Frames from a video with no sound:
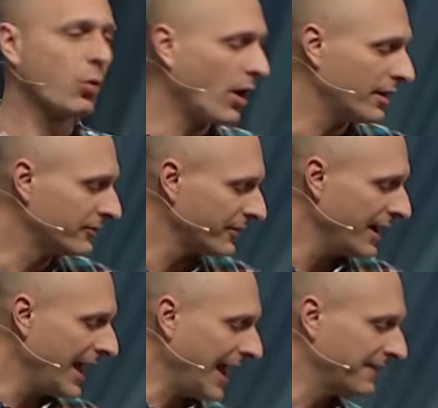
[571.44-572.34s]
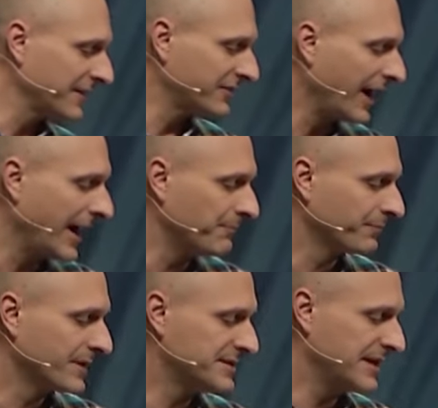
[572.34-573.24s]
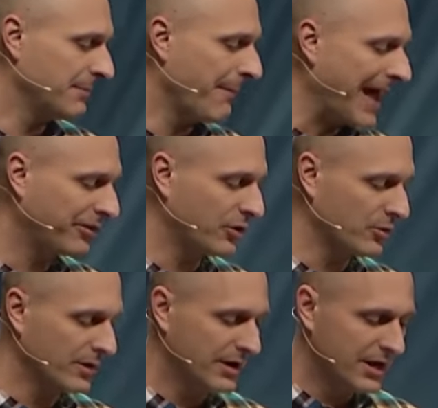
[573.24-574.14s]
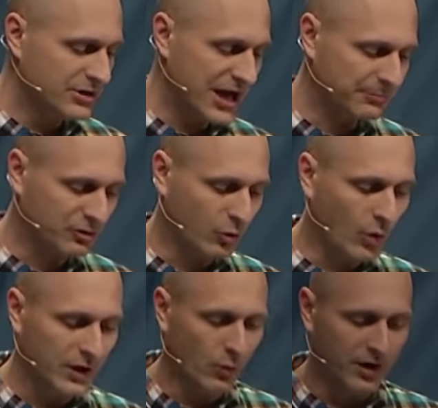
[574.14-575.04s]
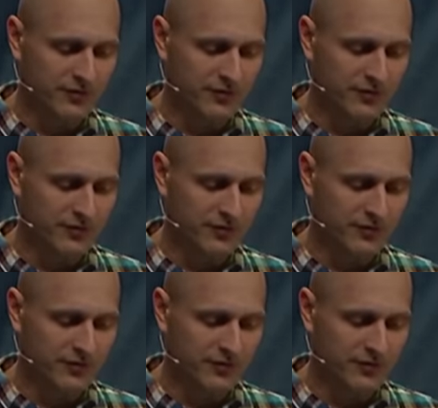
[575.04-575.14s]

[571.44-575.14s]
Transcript: was at this time. You see in Matthew chapter twenty-one,